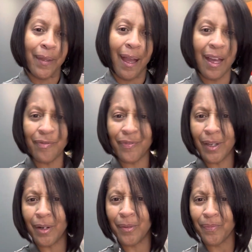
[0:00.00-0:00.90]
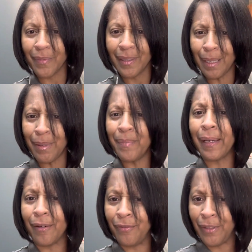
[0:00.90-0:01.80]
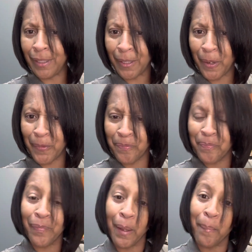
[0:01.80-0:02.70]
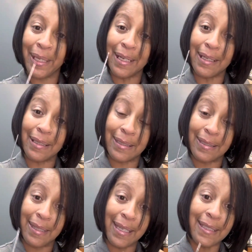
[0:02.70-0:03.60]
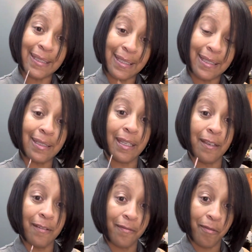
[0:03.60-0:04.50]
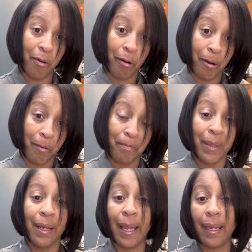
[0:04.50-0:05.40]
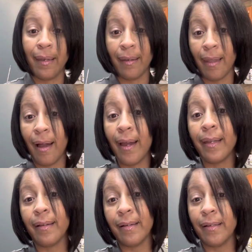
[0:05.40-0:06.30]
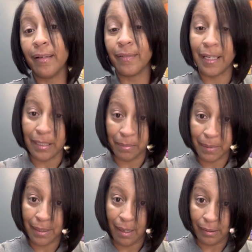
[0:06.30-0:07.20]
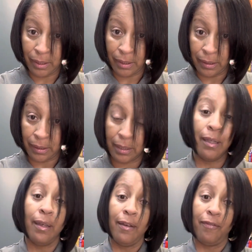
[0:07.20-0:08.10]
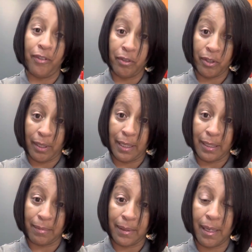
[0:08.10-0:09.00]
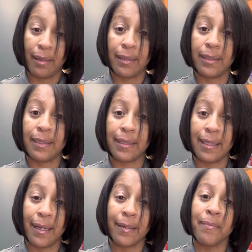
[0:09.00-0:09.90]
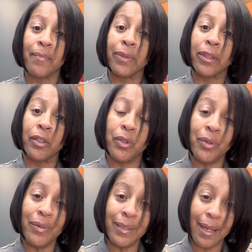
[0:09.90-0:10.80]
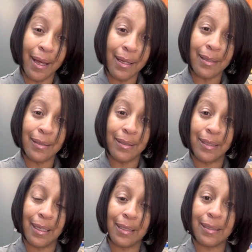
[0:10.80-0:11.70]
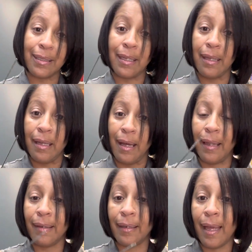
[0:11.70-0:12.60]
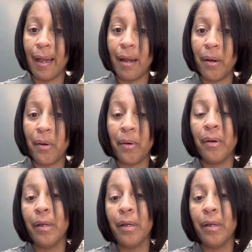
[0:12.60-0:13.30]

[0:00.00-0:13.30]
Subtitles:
I felt, let me make a video, because this is to inform a lot of cosmetologists, future cosmetologists, that do not just allow